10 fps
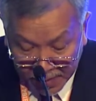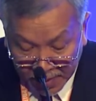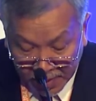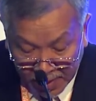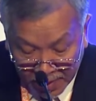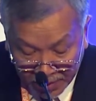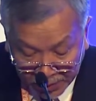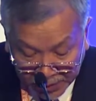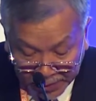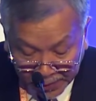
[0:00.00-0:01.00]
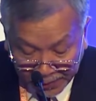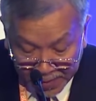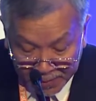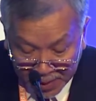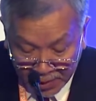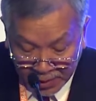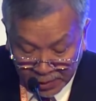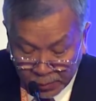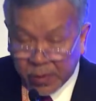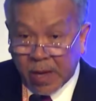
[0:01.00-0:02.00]
165 billion in
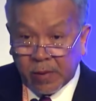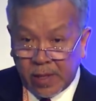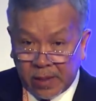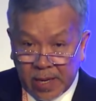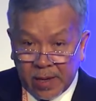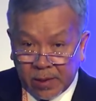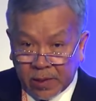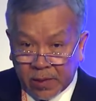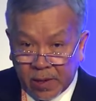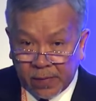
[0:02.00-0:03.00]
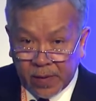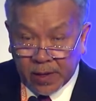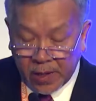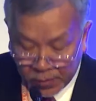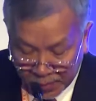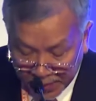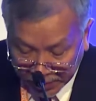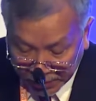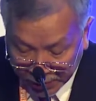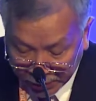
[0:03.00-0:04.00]
2010 at the start of the Keynote
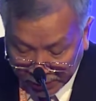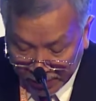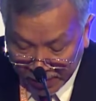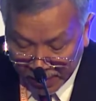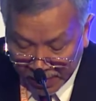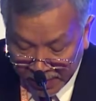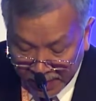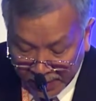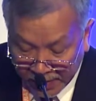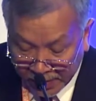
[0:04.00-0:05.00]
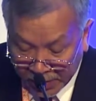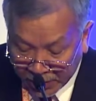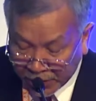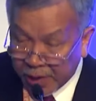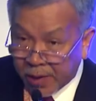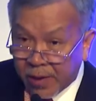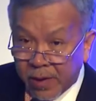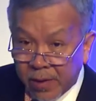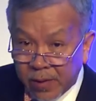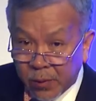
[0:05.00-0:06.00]
administration, this year,
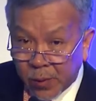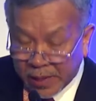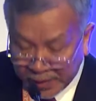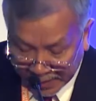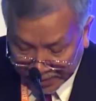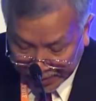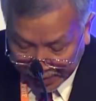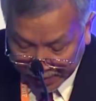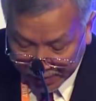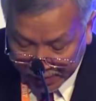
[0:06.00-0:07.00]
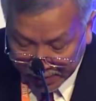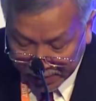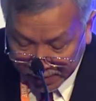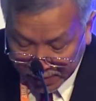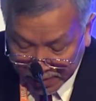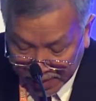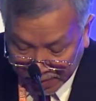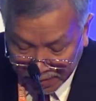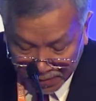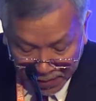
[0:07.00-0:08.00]
2016,
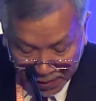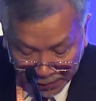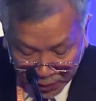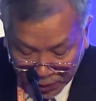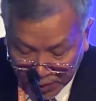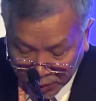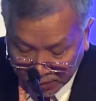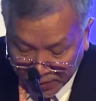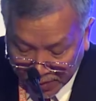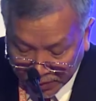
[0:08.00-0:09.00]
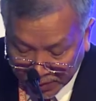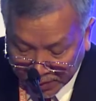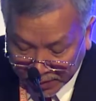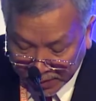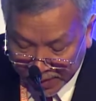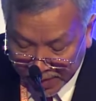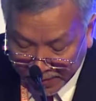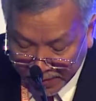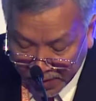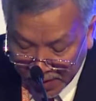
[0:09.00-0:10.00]
that infrastructure budget has
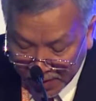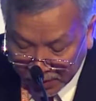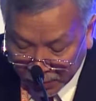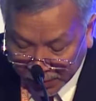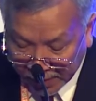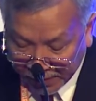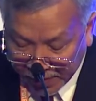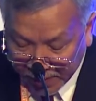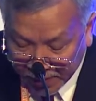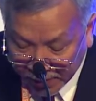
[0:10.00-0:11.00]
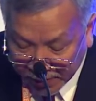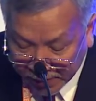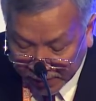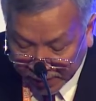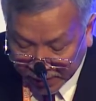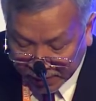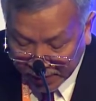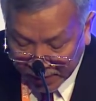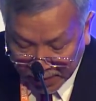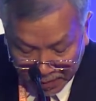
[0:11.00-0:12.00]
climbed to
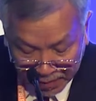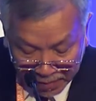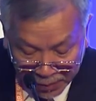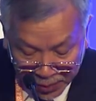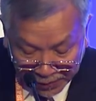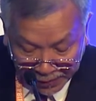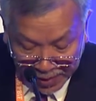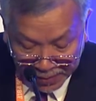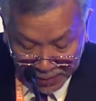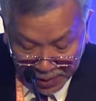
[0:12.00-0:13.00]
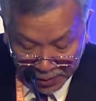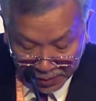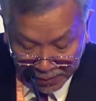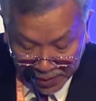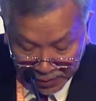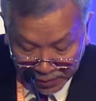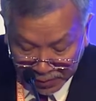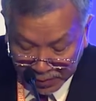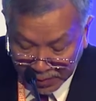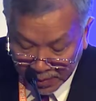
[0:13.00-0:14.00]
768.5 billion
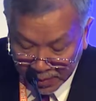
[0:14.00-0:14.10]
pesos.